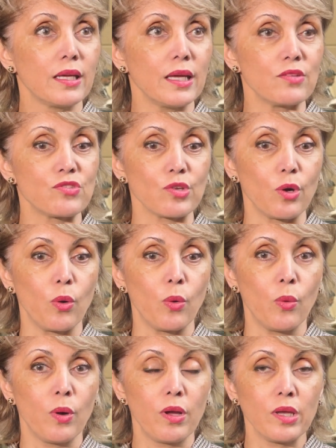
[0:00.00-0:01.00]
And
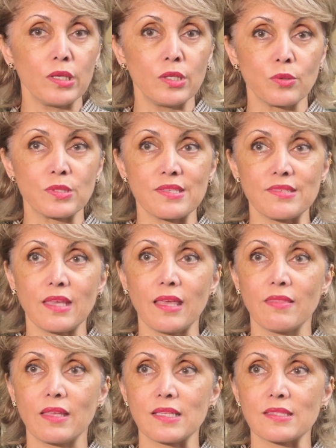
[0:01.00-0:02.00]
so, to say
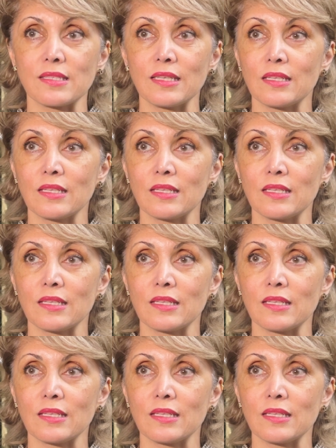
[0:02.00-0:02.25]
that it's an